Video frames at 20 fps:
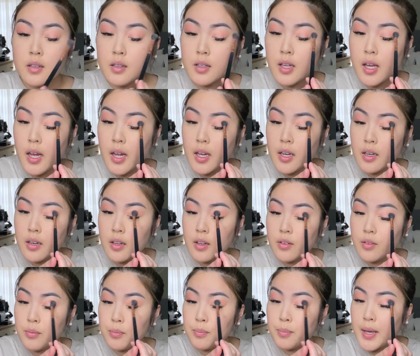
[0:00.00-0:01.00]
kind
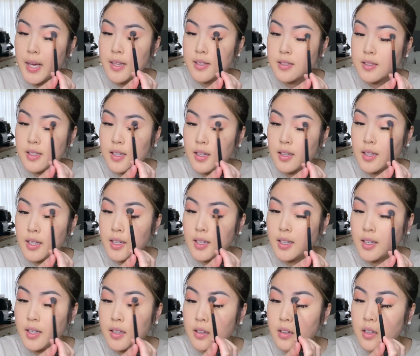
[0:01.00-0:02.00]
of pastel-y
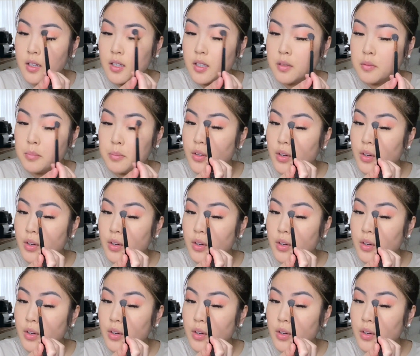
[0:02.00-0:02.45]
neon.